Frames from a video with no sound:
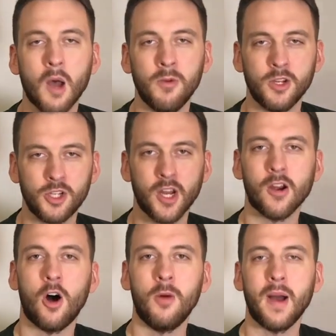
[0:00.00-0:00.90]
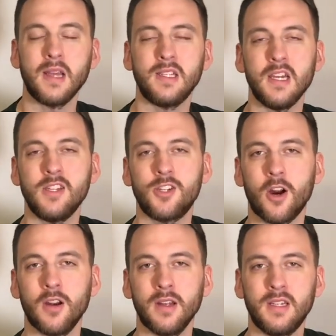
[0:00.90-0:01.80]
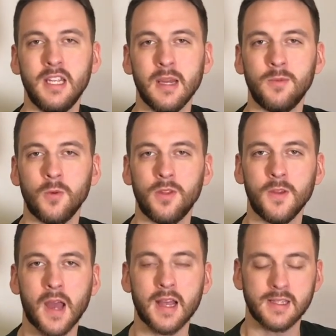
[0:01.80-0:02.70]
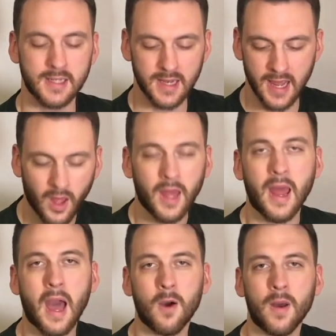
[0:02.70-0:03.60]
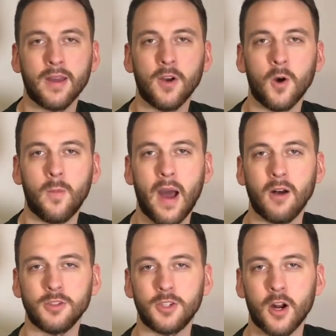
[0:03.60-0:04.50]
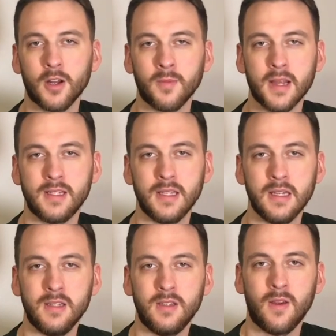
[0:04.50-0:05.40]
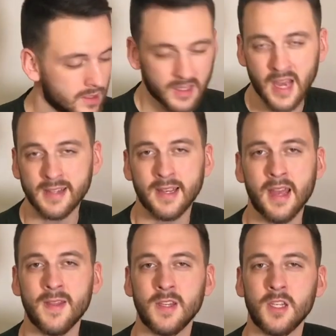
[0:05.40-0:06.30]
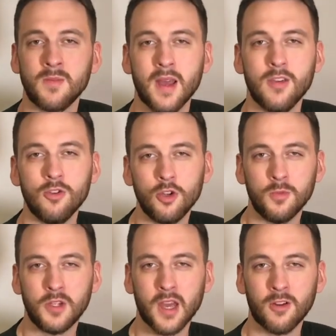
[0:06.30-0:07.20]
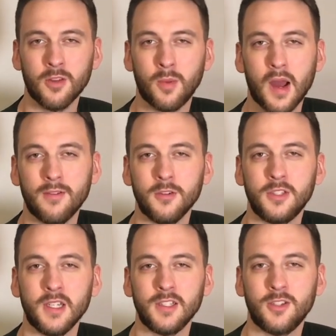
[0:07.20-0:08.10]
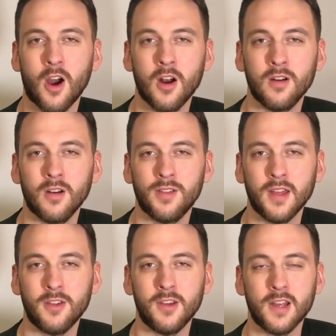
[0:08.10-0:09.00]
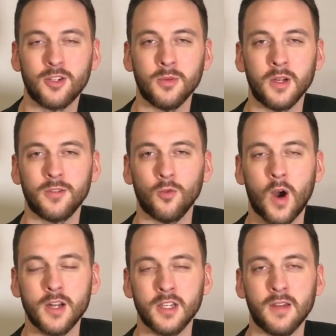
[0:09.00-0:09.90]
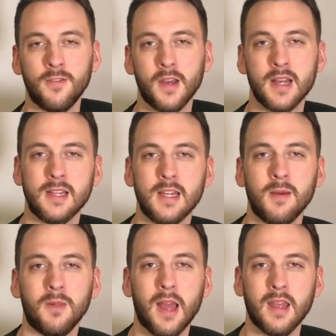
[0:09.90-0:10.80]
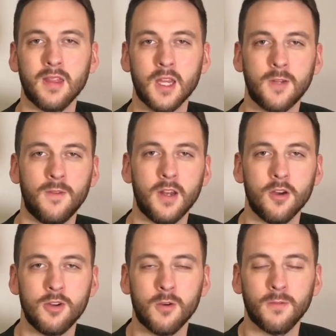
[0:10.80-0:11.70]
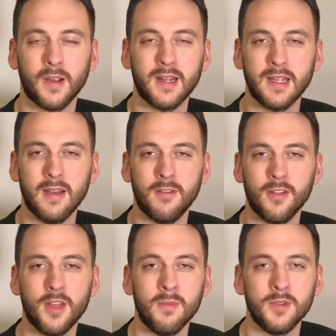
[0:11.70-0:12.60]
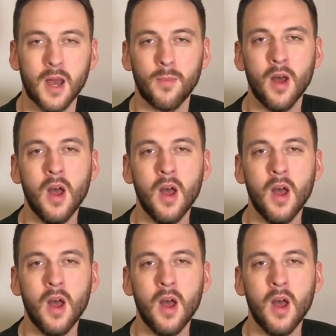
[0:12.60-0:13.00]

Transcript: I'm going to share all my seed starting tips with you guys today and how I go about starting my seeds. Guys, again, this is my YouTube channel, The Bravo 6 Gardener. Thank you guys so much for watching. If you guys end up liking this video, don't forget to give it a thumbs up.